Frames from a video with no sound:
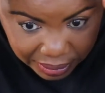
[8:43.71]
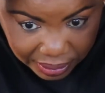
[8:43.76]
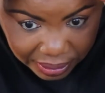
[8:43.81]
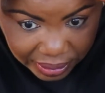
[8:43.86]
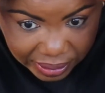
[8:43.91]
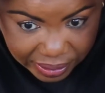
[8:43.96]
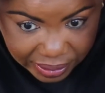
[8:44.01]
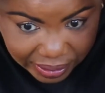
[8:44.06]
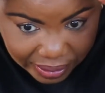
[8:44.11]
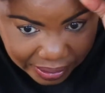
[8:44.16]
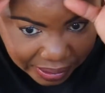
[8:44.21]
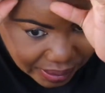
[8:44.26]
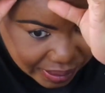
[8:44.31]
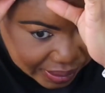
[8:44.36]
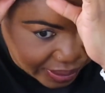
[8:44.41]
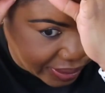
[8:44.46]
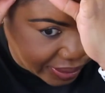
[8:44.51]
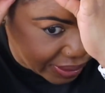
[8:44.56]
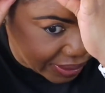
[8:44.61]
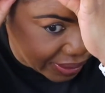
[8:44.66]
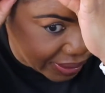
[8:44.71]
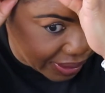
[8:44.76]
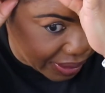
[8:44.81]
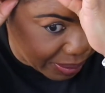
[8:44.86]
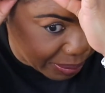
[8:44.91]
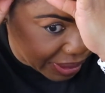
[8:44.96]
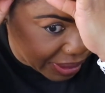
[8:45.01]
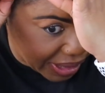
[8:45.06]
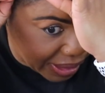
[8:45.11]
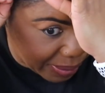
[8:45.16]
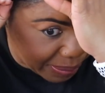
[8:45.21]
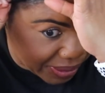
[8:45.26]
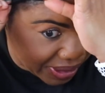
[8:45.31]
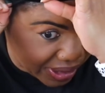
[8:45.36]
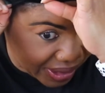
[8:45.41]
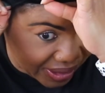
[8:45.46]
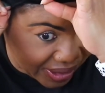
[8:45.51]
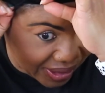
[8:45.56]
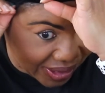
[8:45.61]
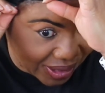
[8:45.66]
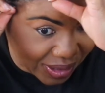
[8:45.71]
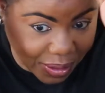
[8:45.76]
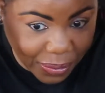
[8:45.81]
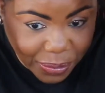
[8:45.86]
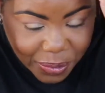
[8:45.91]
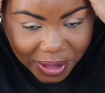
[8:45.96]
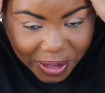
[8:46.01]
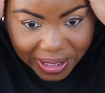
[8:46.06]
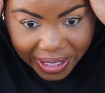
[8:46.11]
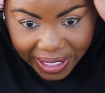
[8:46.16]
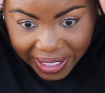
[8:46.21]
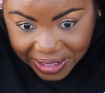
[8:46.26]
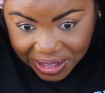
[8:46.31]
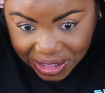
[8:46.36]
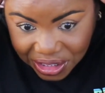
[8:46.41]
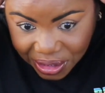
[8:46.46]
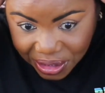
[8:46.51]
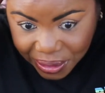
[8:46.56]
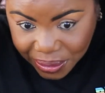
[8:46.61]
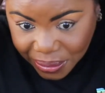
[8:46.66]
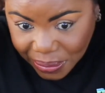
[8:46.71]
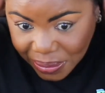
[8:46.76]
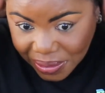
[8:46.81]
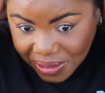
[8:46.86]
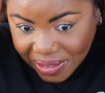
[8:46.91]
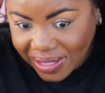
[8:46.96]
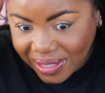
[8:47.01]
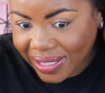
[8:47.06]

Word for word: And uh, I'm happy this is the one I chose,